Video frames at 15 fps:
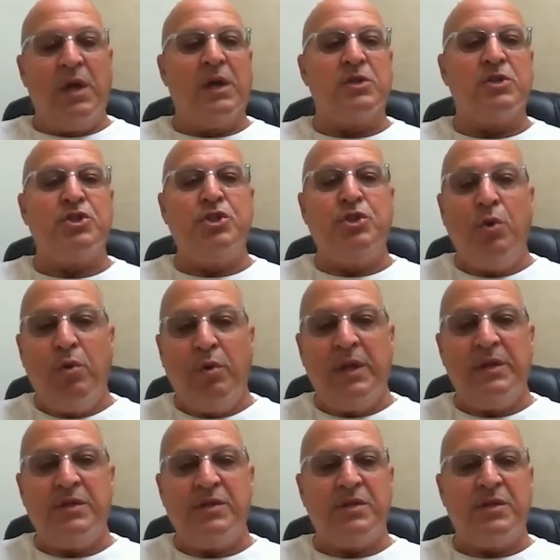
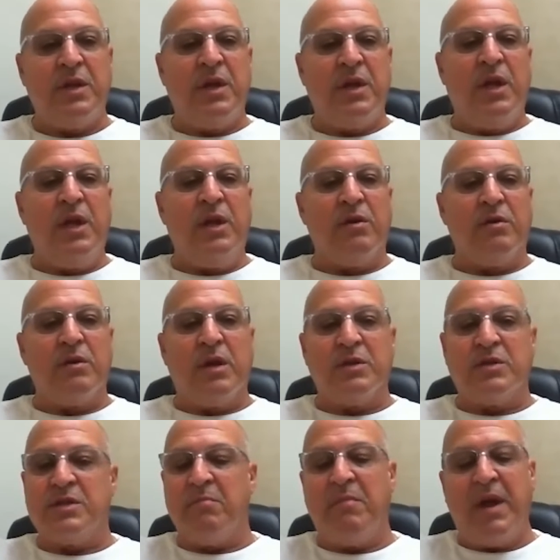students,
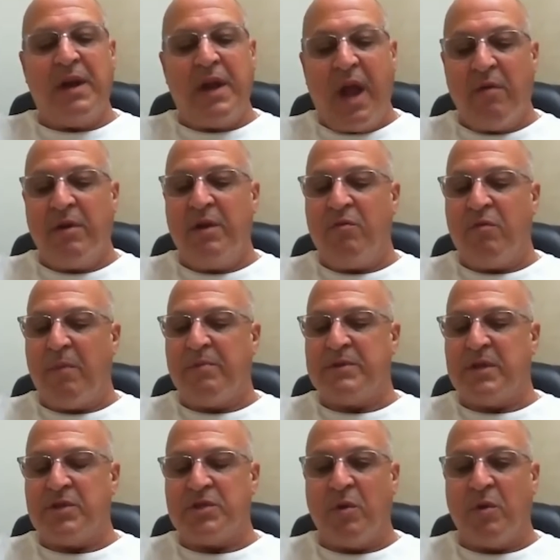some minority represent.